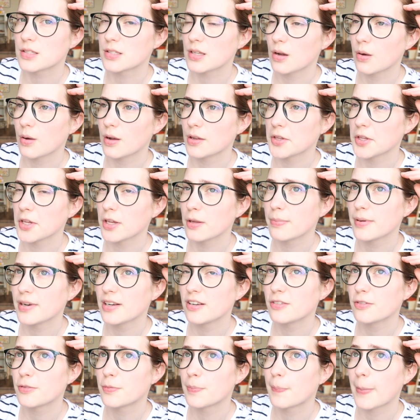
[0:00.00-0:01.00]
So a little bit
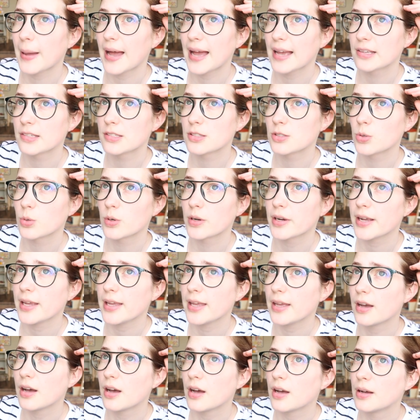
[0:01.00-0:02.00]
of
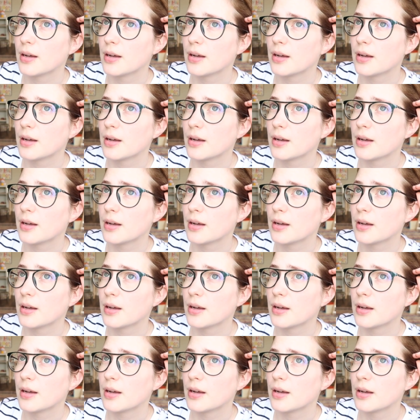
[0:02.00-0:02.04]
backstory.